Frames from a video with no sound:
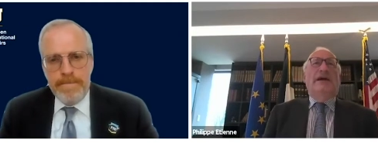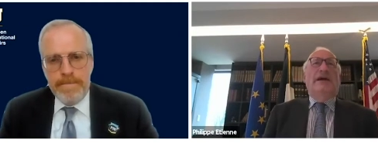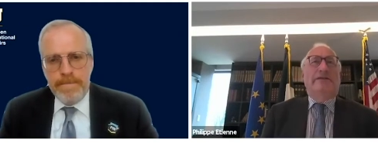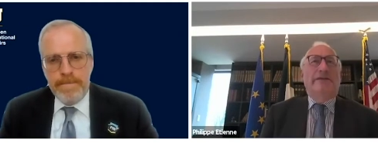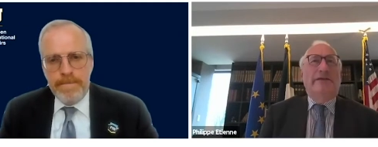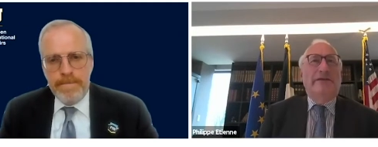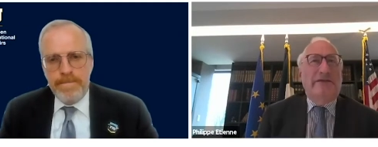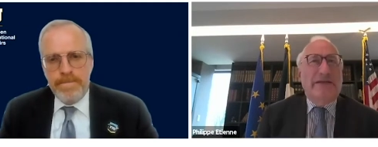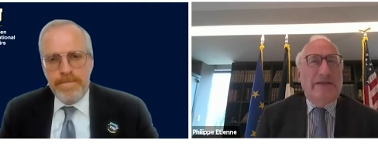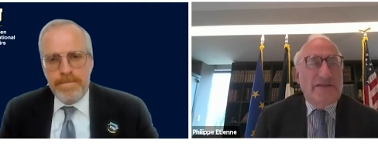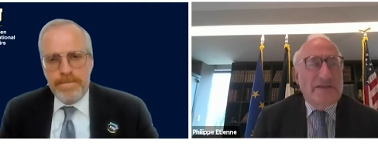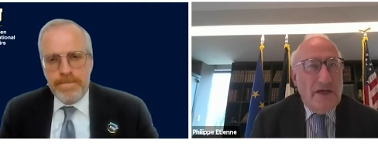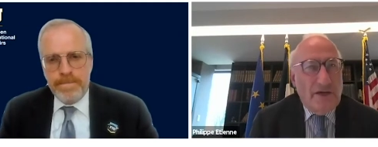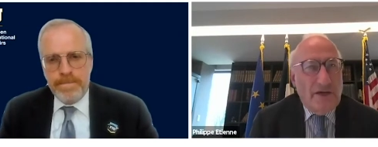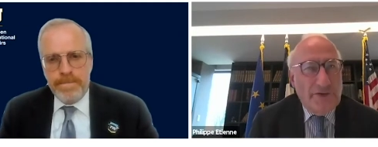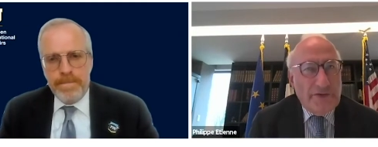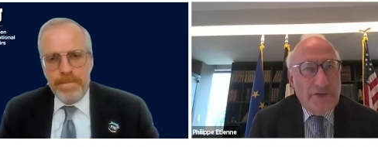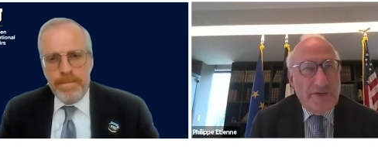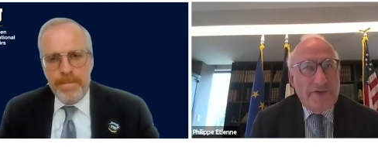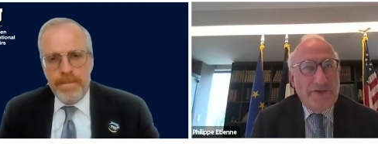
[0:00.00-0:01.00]
Speaker 1: I think that
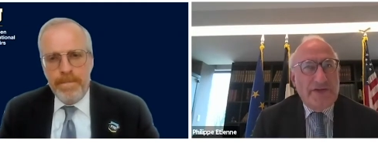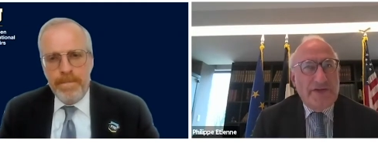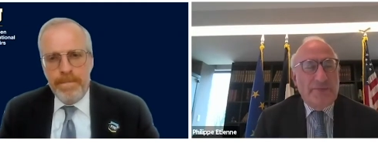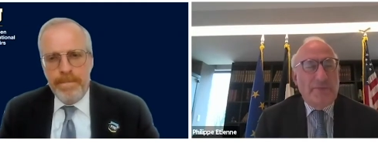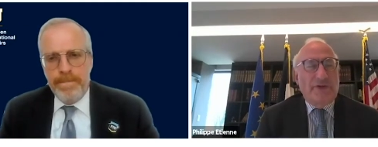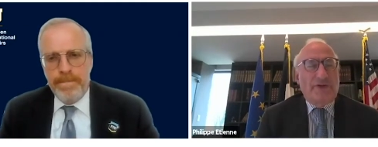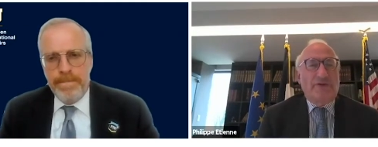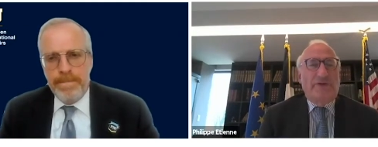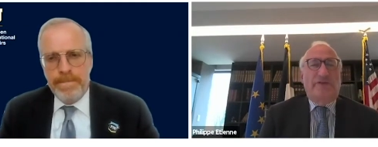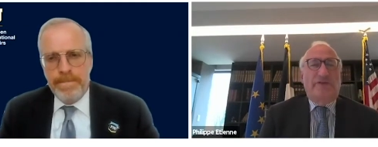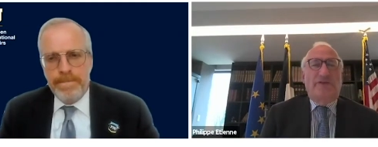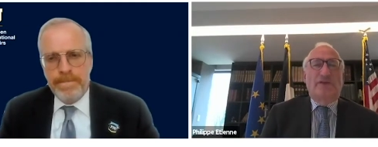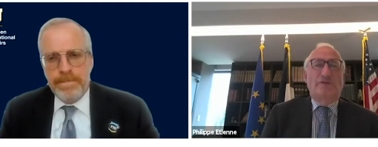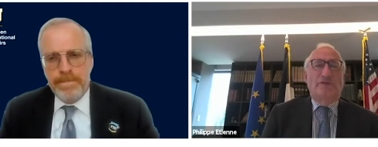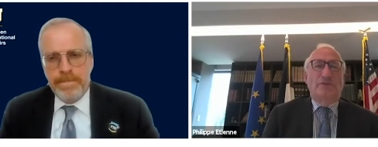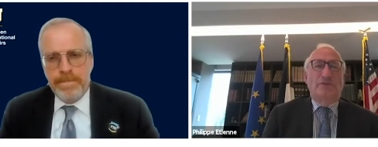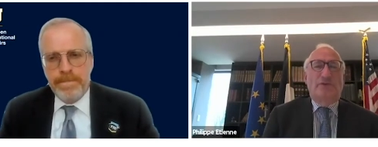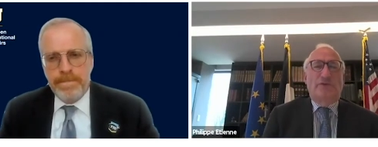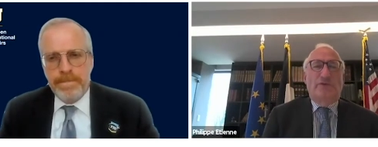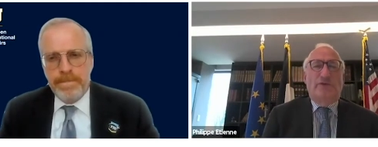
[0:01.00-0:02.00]
on democracy and
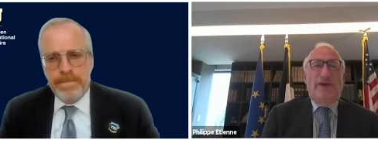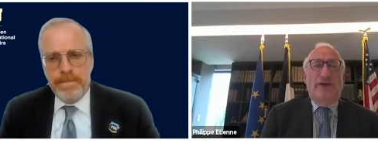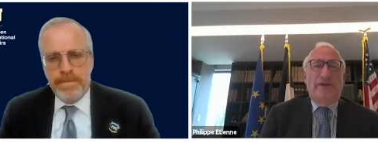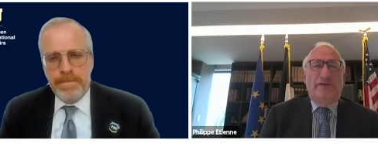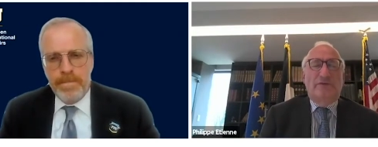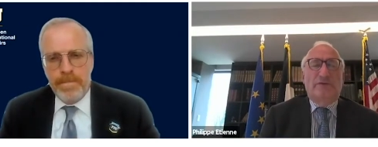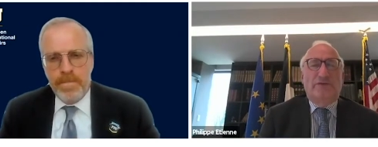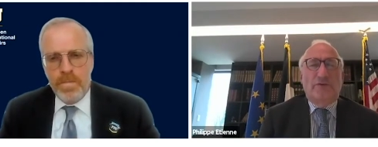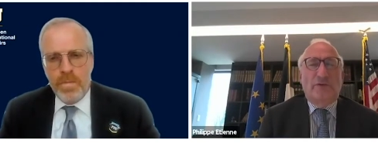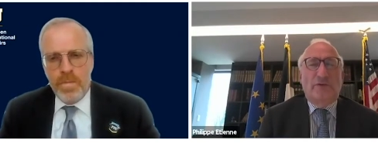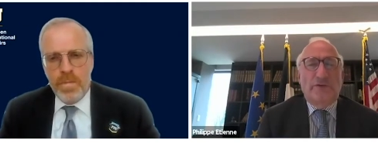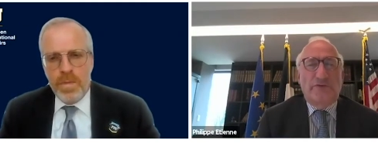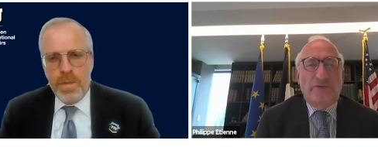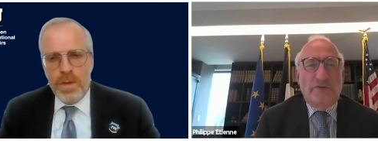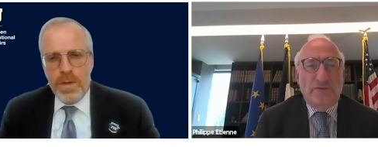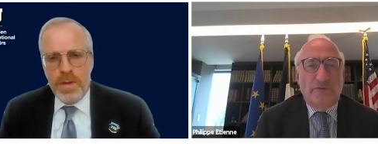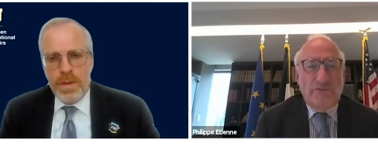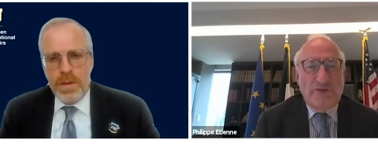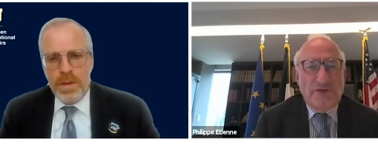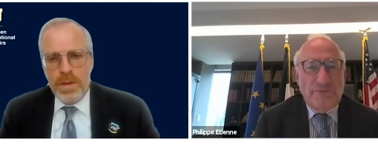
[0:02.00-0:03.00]
human rights, of course,
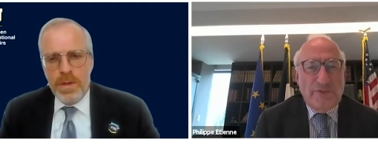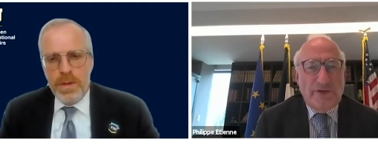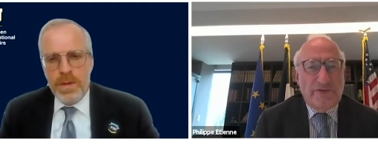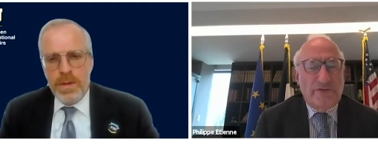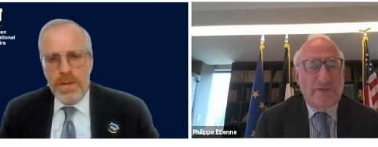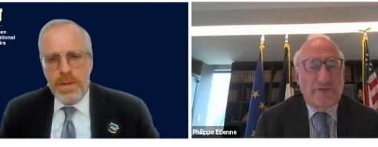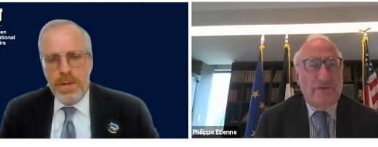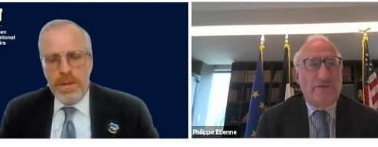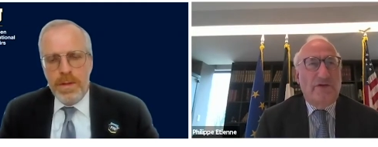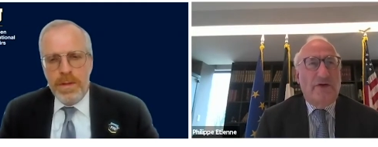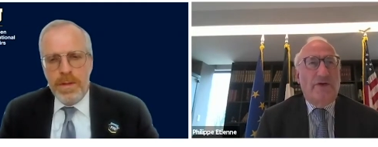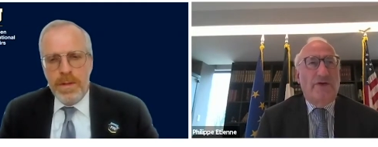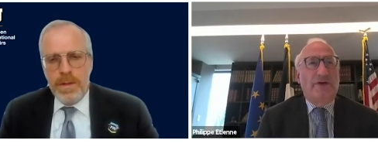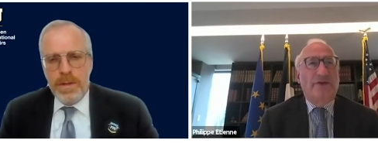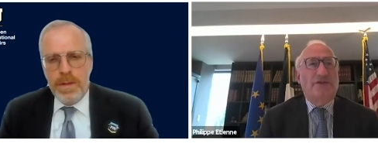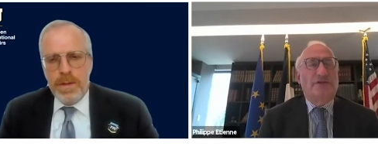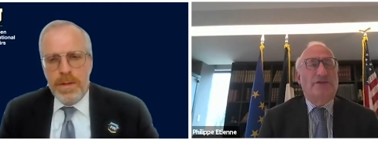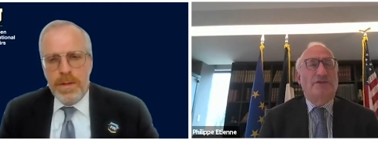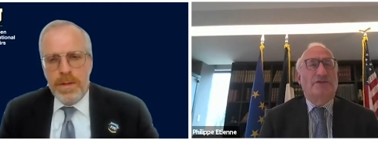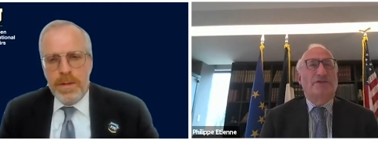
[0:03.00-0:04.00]
we must
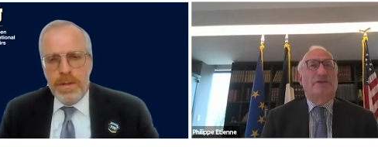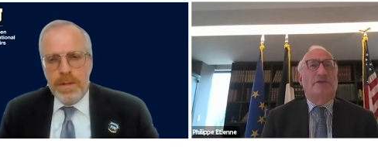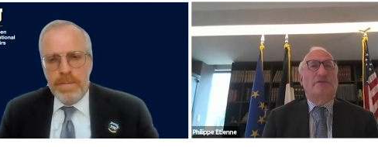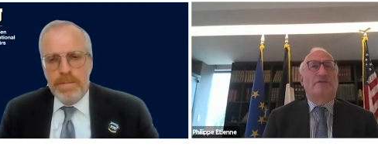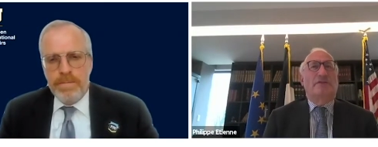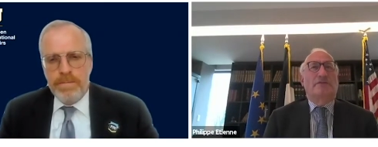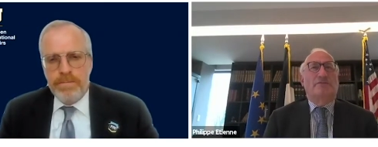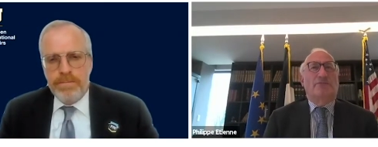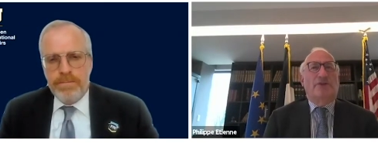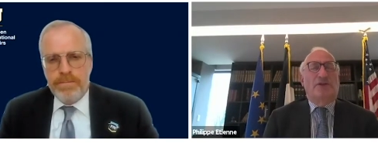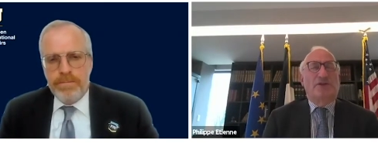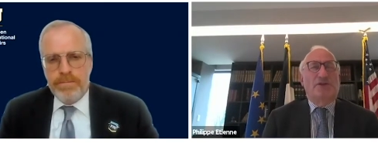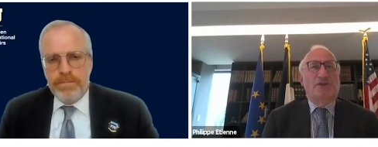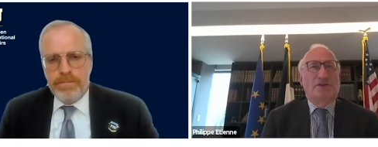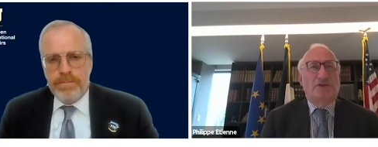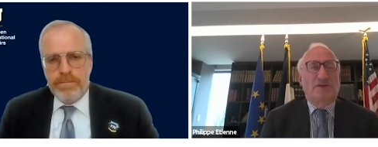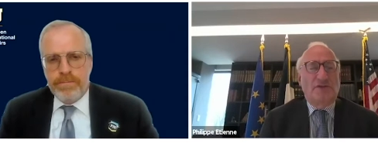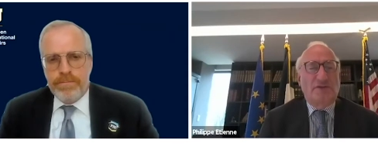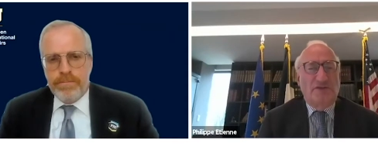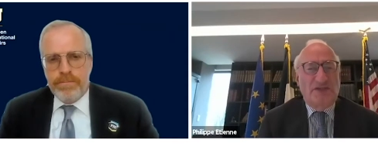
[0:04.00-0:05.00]
avoid to give the
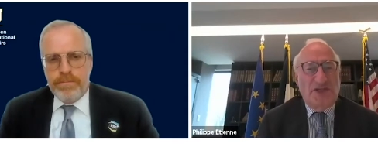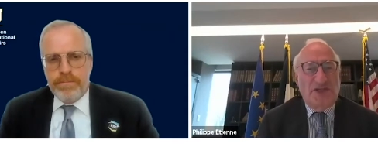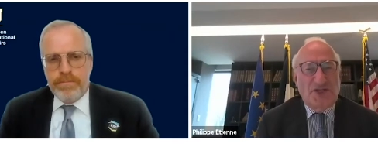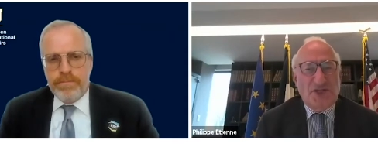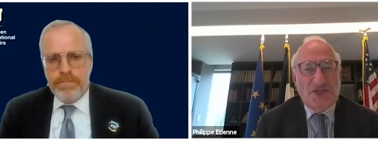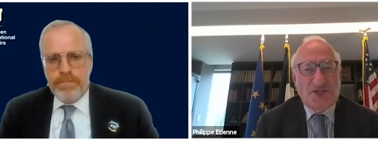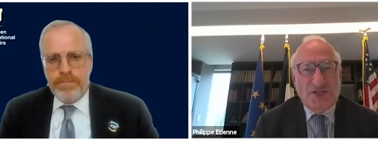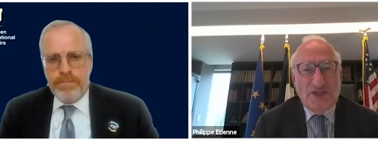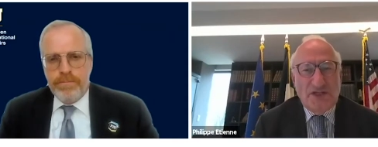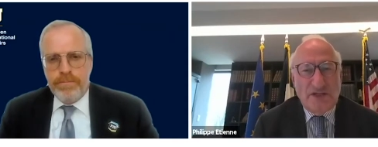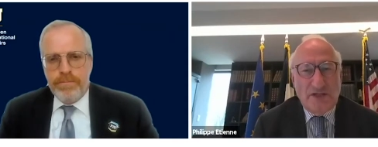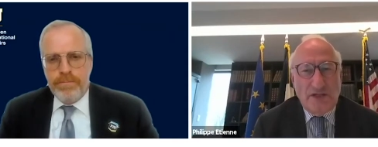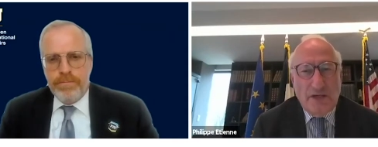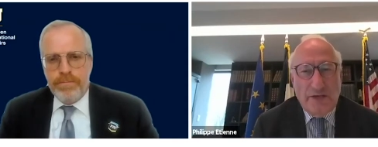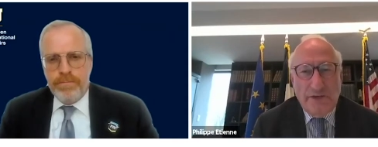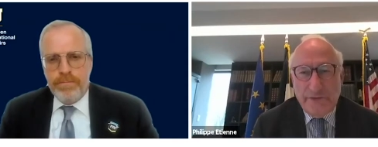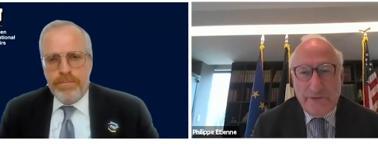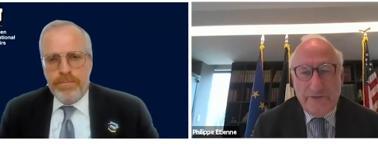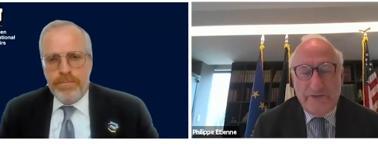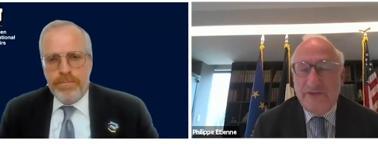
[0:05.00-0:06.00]
impression to teach uh,
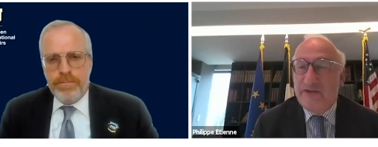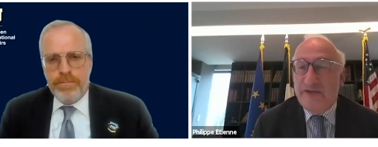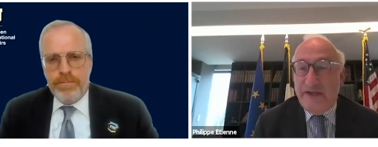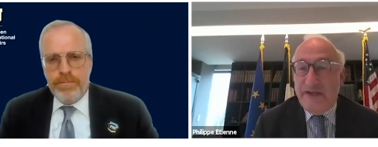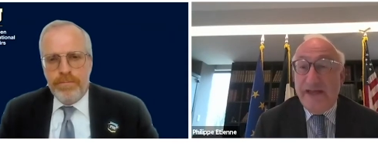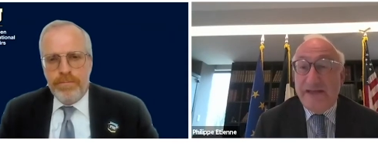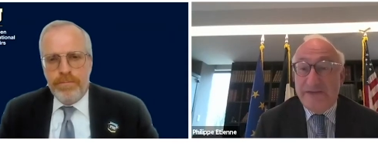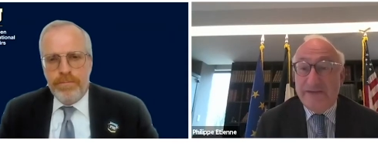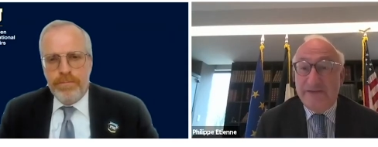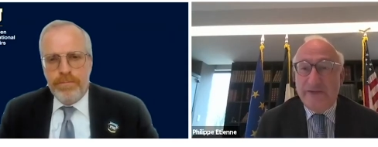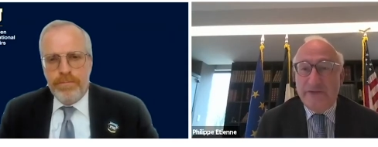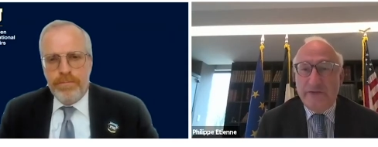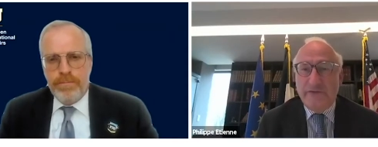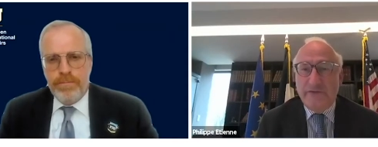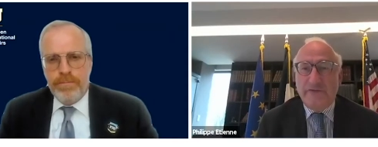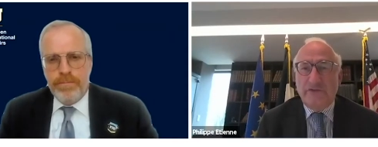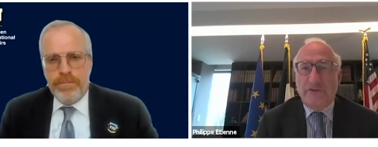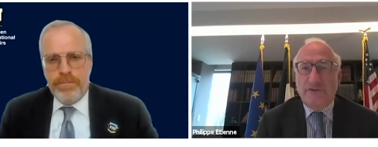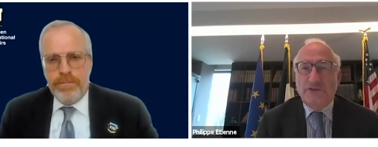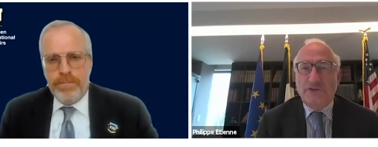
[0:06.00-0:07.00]
others
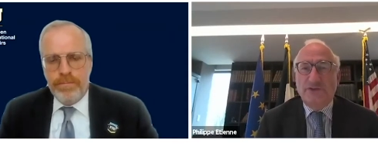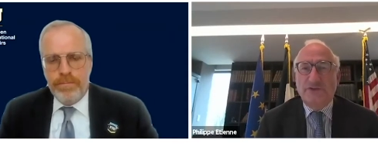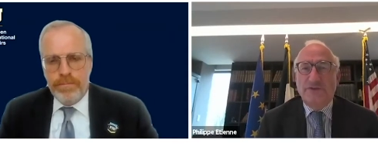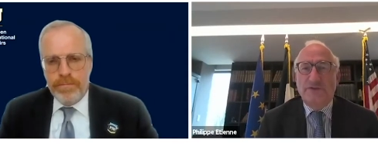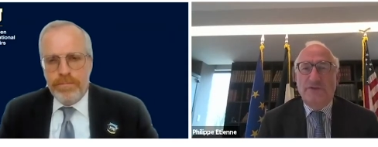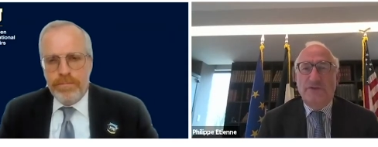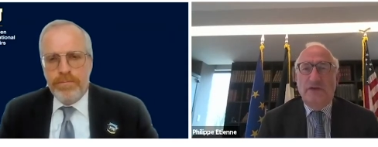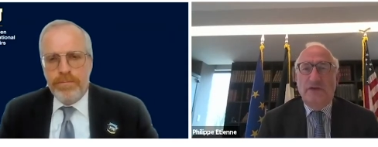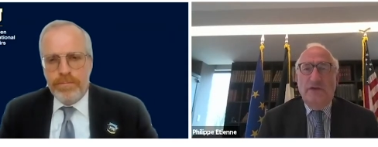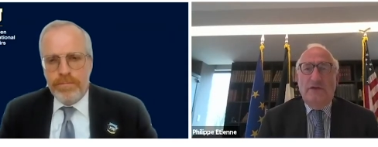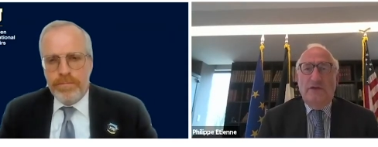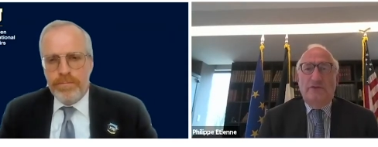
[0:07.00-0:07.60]
lessons or to,